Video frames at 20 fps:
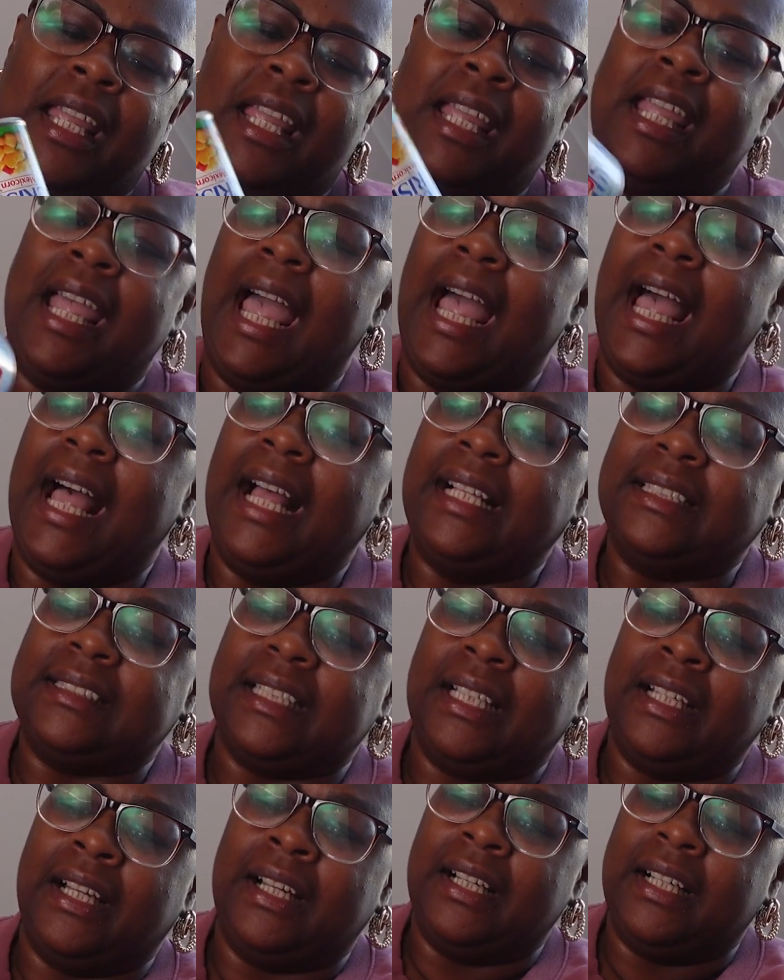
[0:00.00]
It has
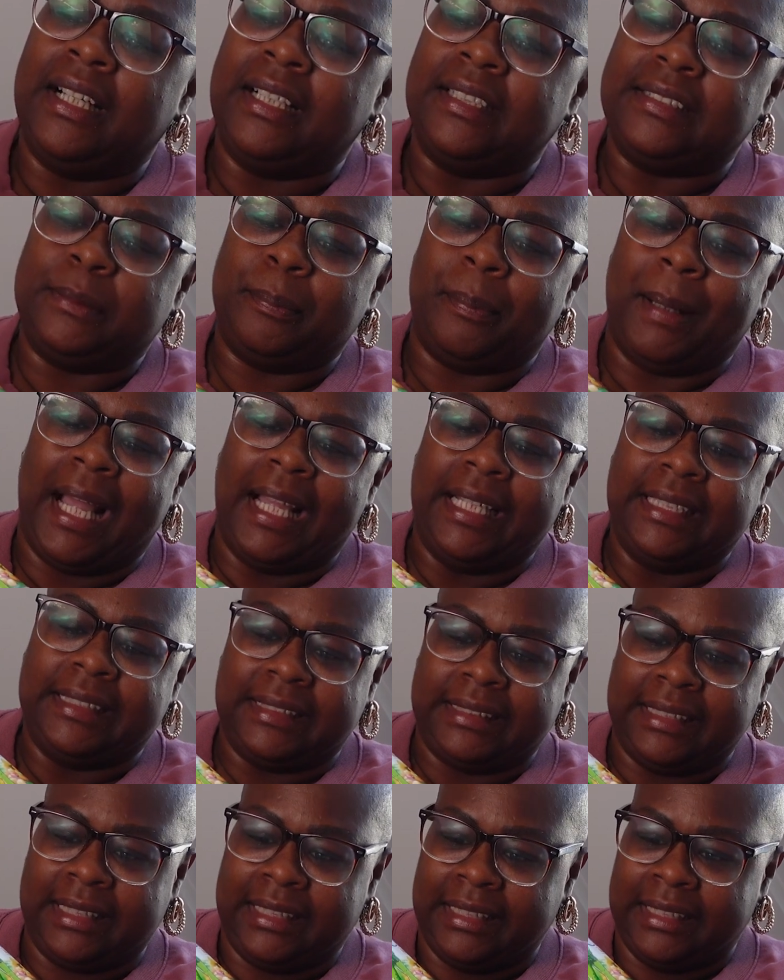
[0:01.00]

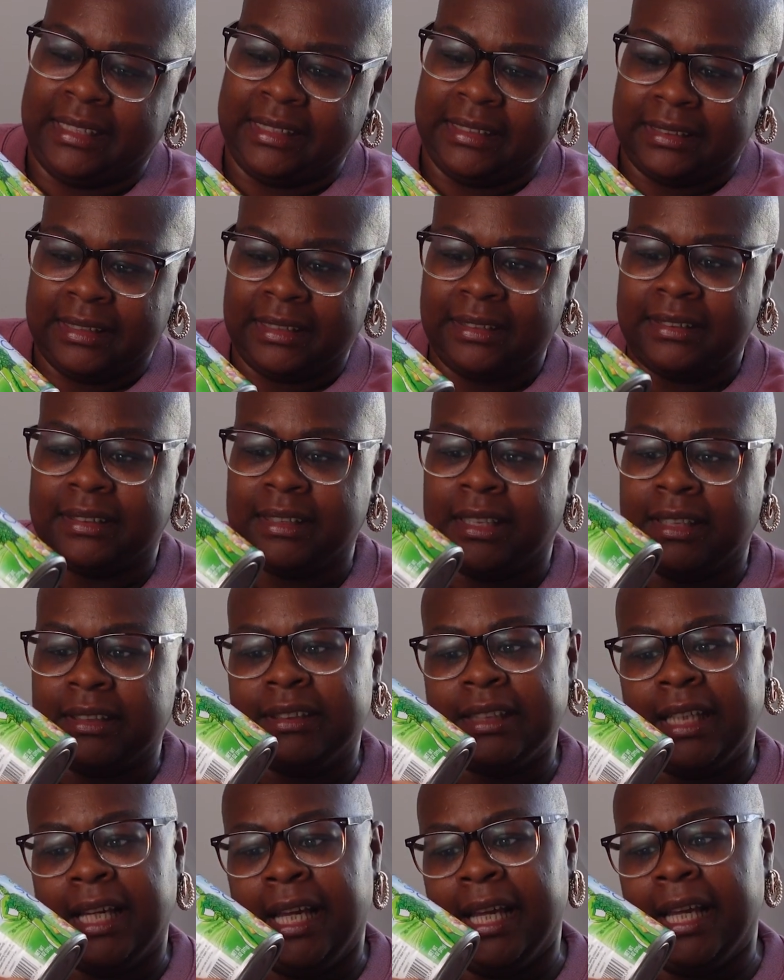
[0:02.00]
spices such
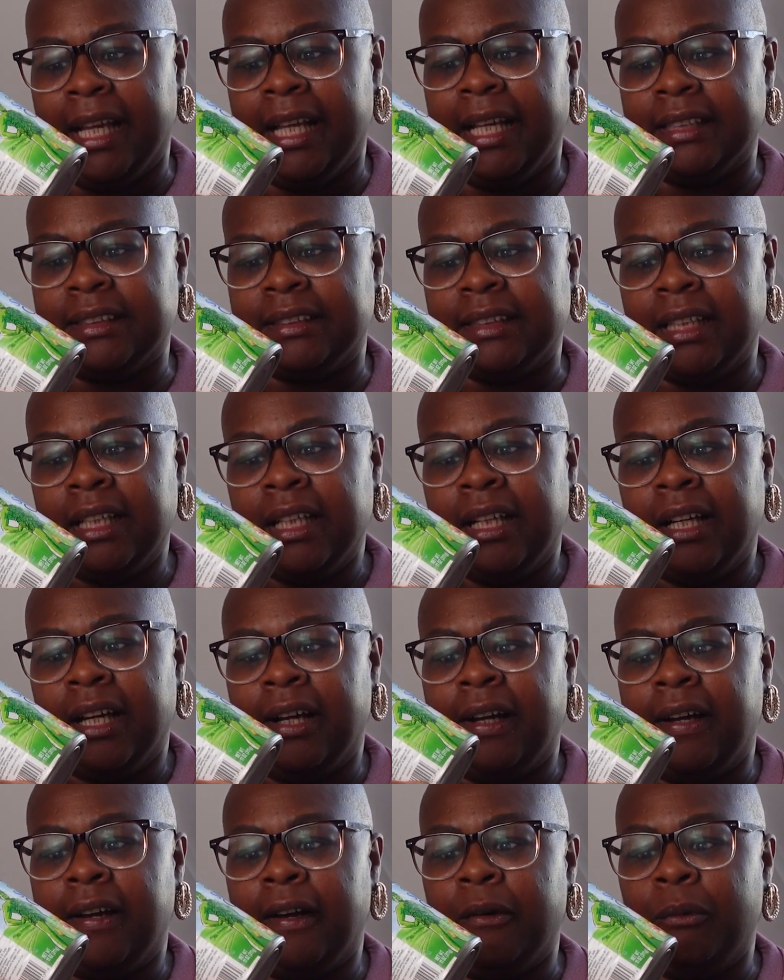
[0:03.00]
as
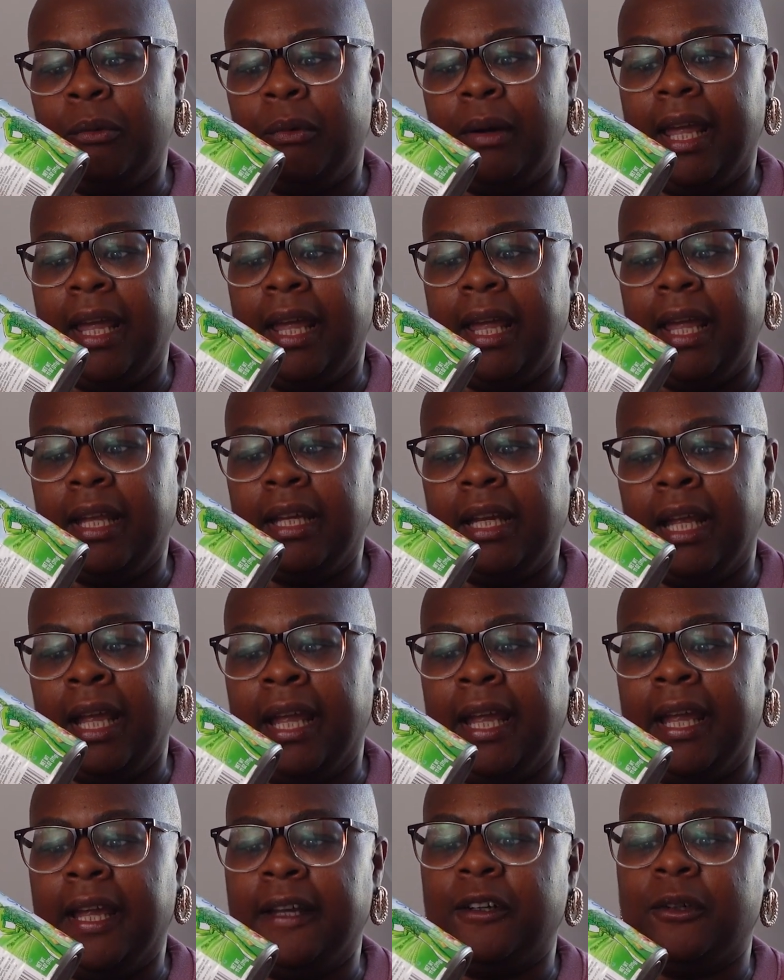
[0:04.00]
red
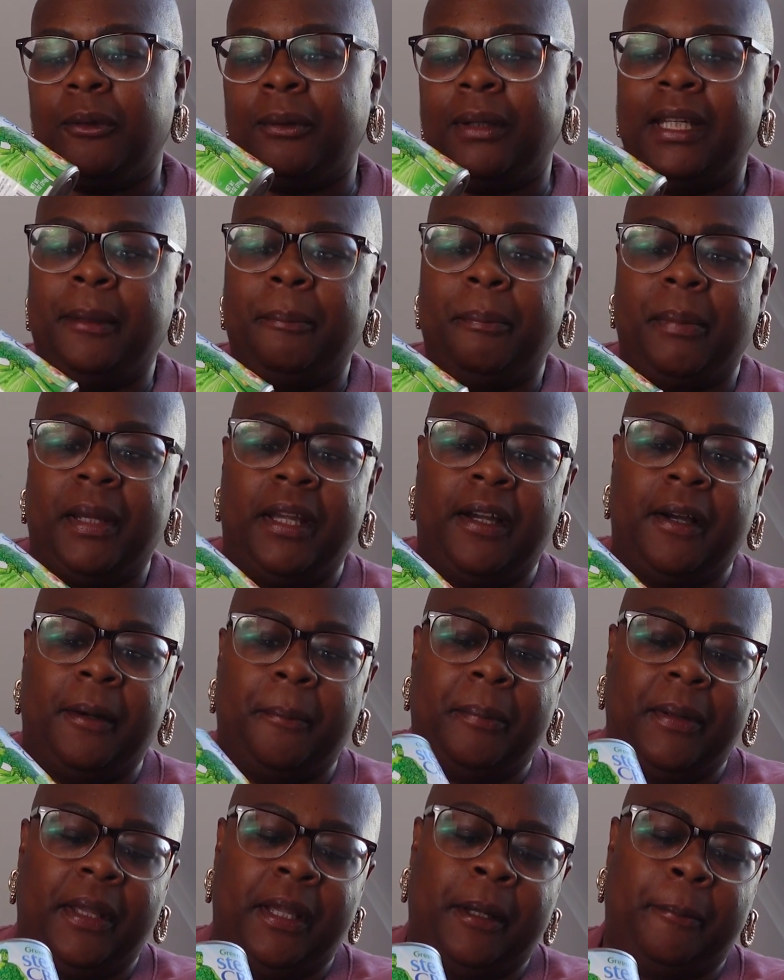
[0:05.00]
and green
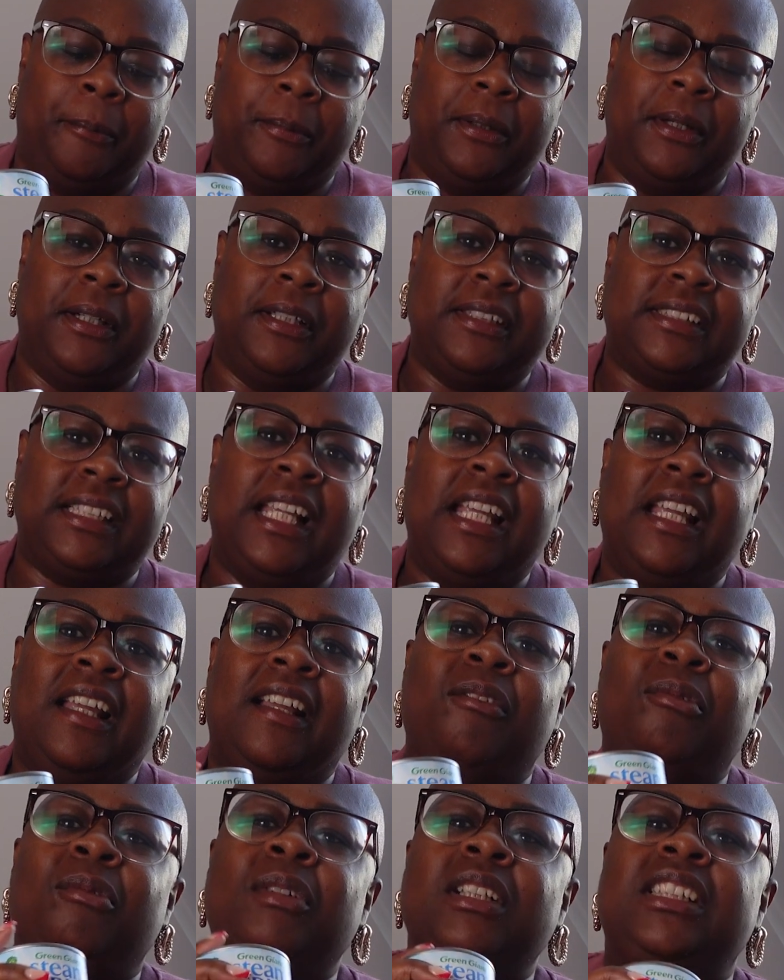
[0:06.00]
bell peppers,
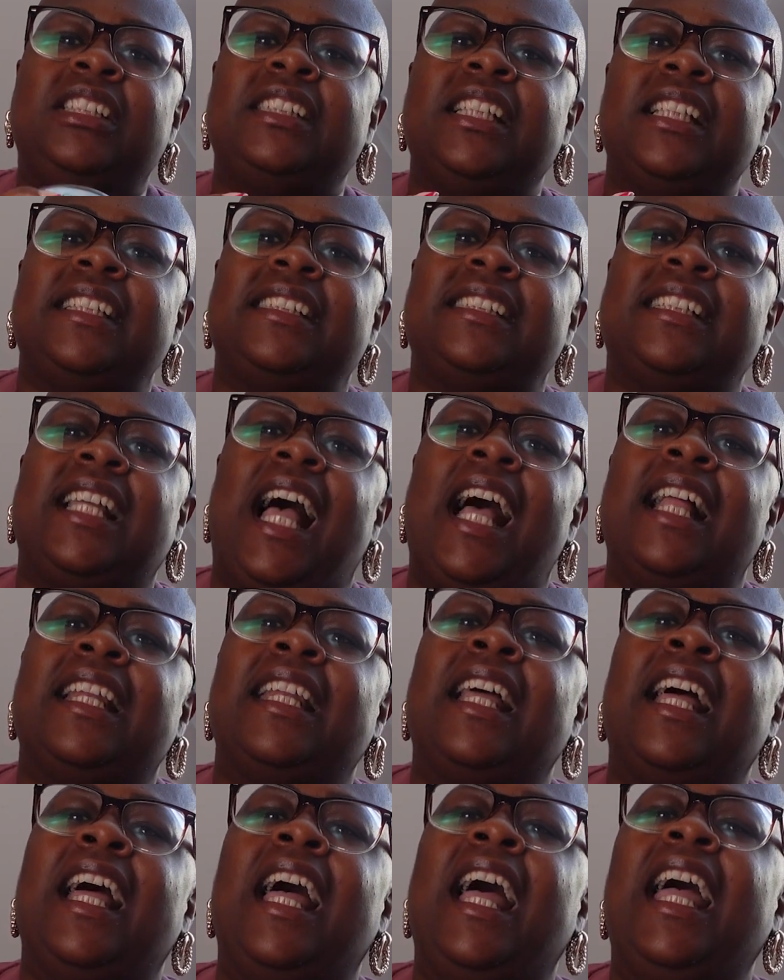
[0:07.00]
which just kind
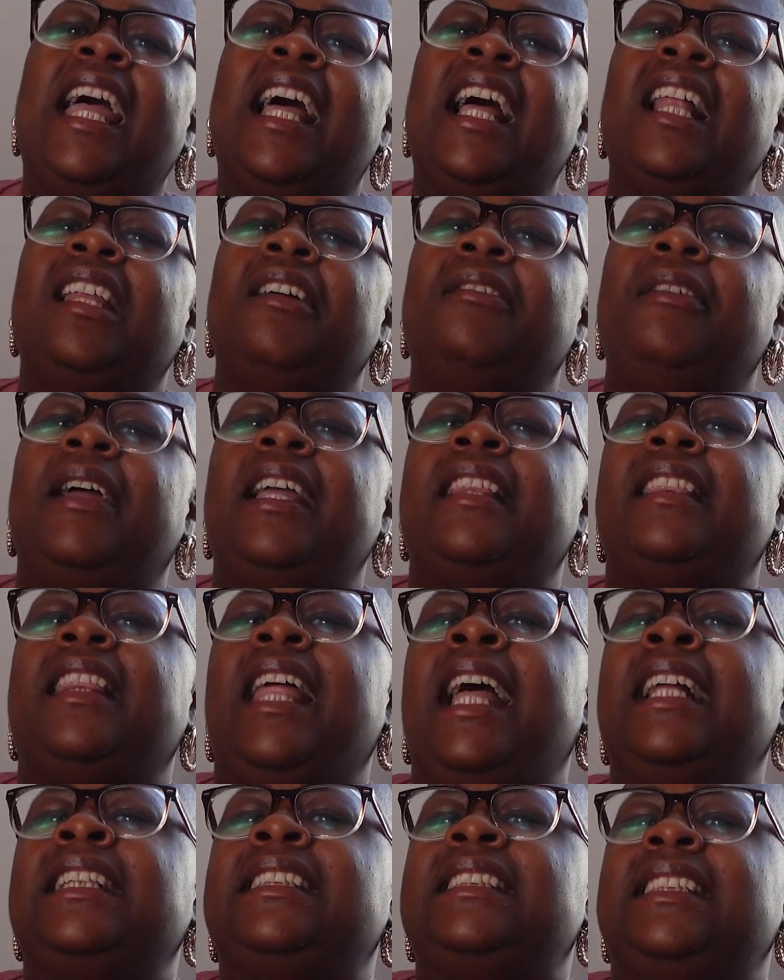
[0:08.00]
of elevate
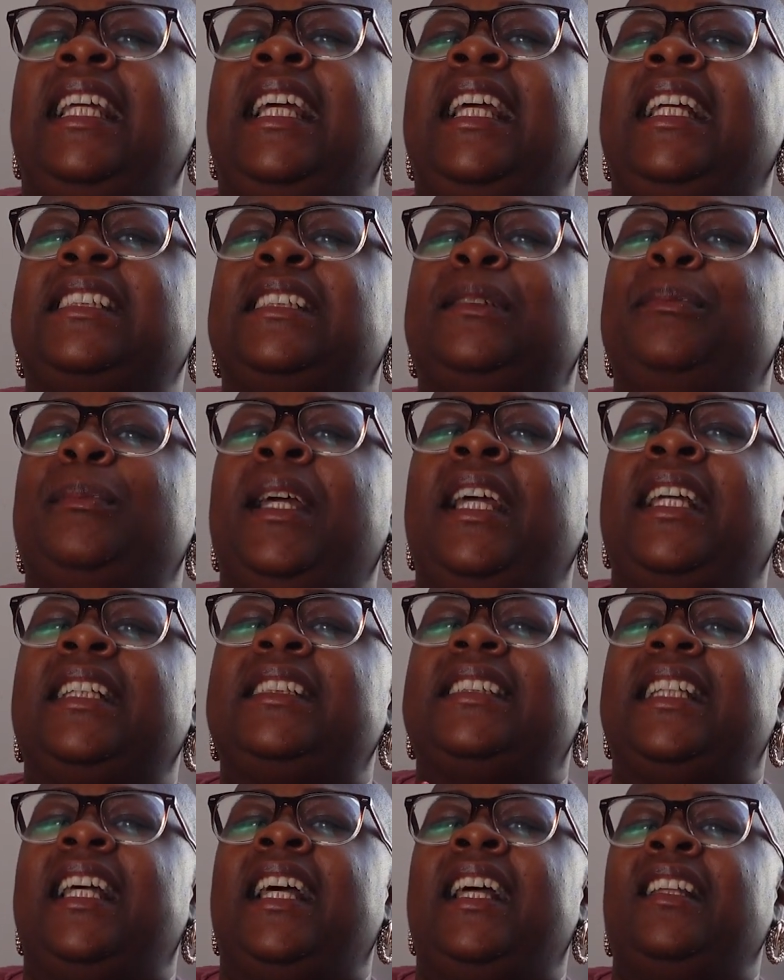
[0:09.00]
that
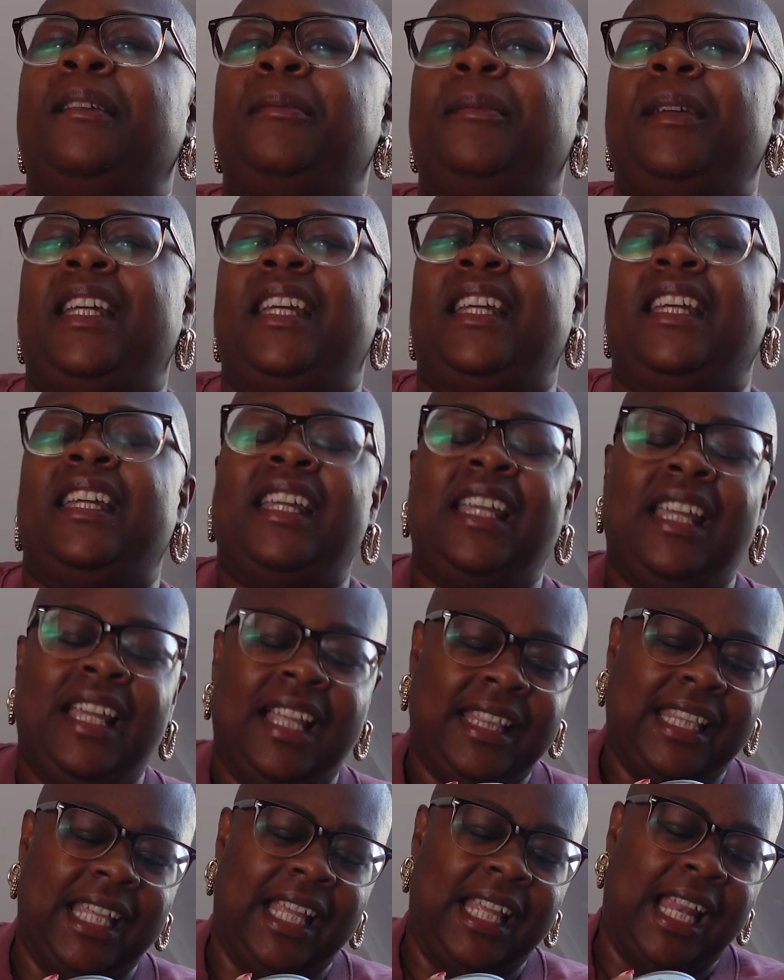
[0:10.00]
Tex-Mex
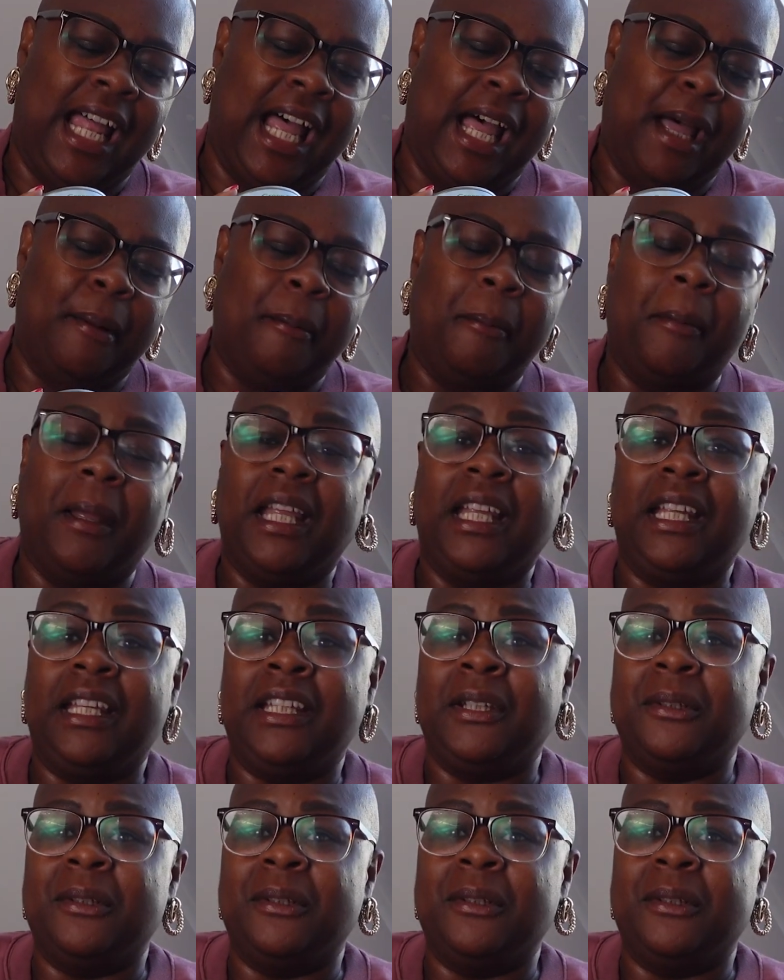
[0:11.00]
element that I'm